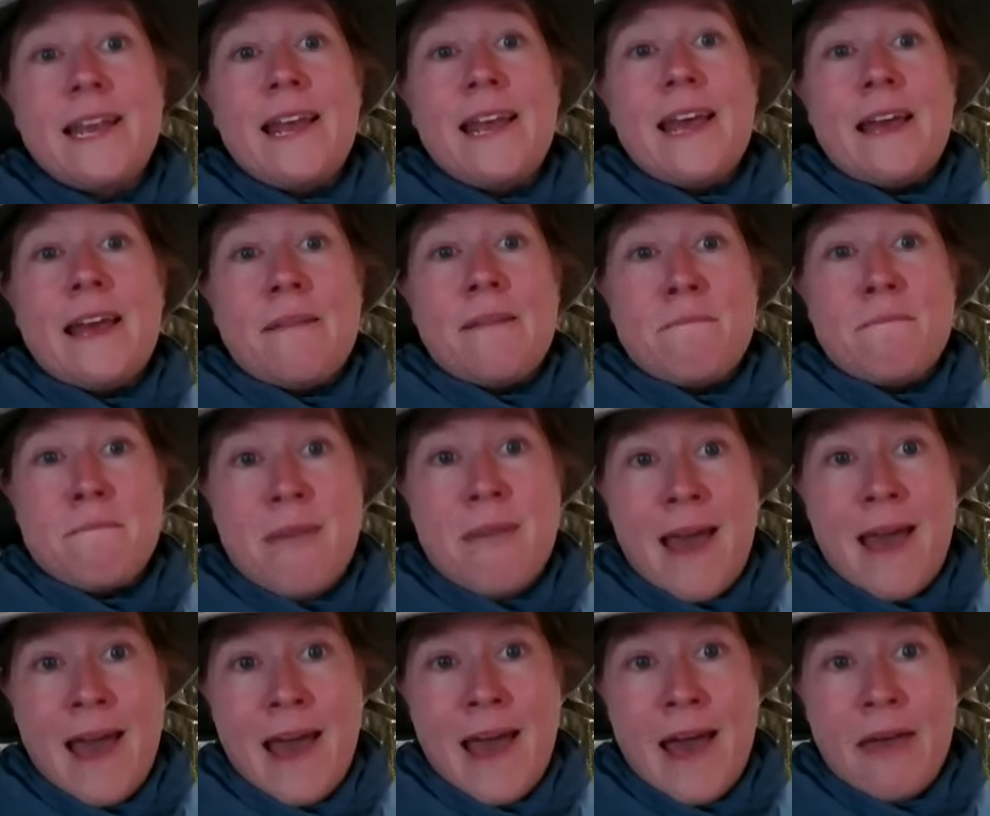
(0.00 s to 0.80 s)
and
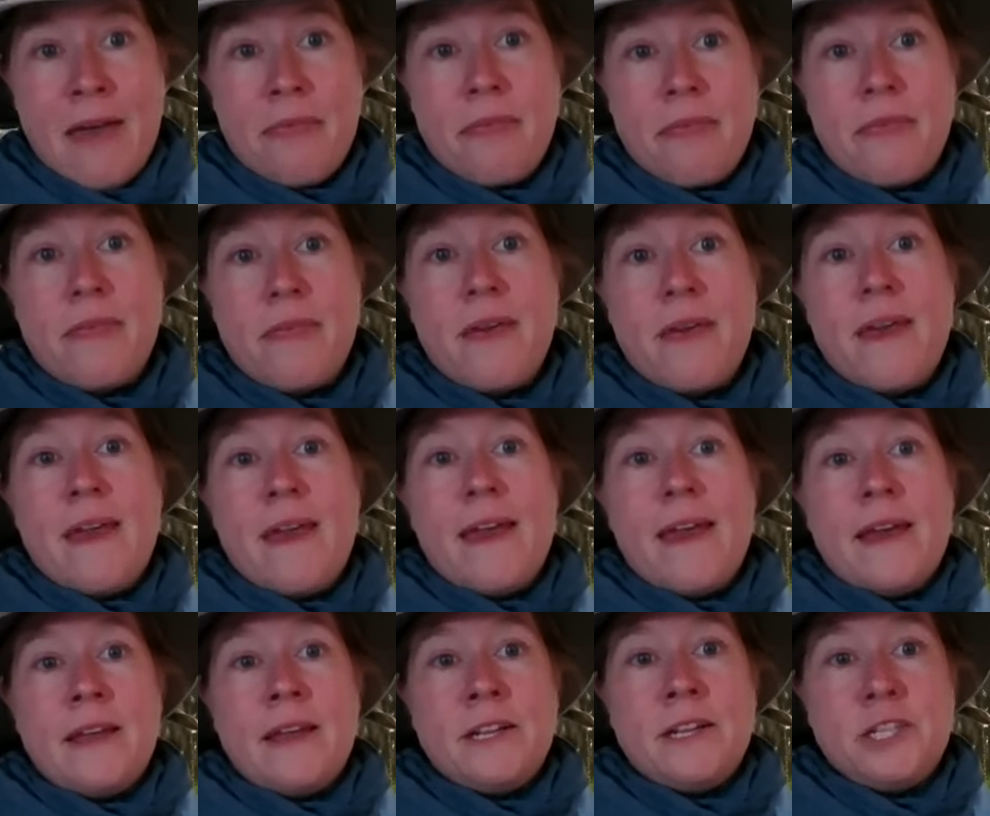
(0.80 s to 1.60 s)
math
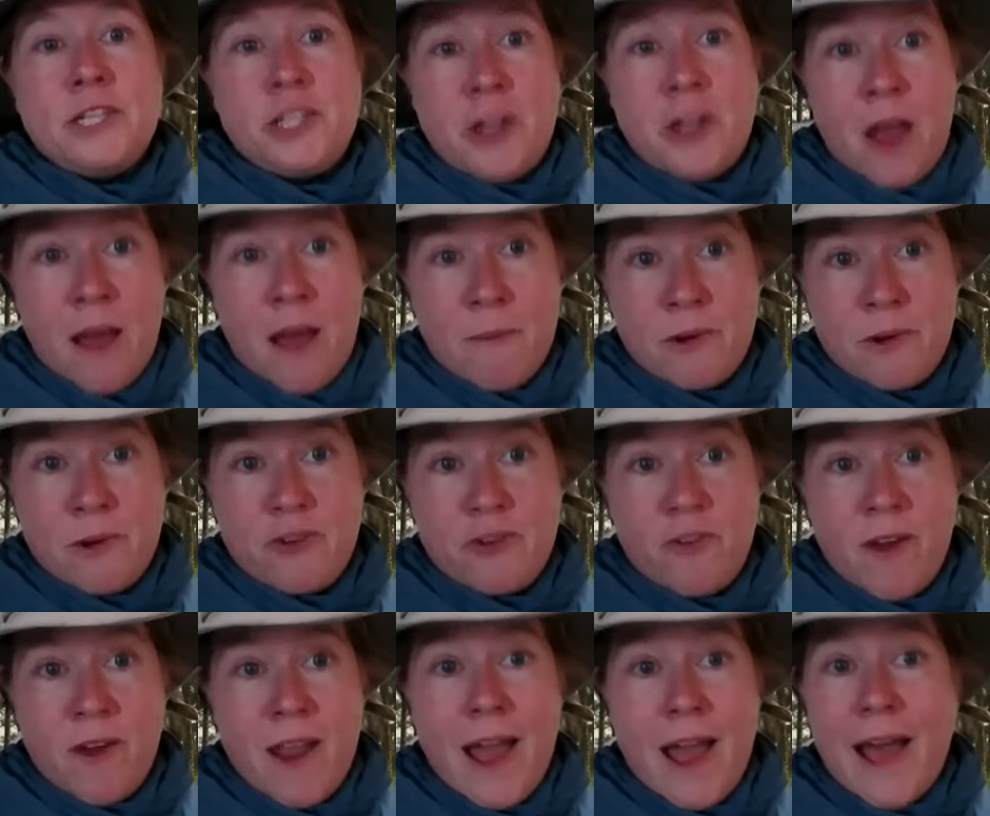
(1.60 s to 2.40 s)
and geometry.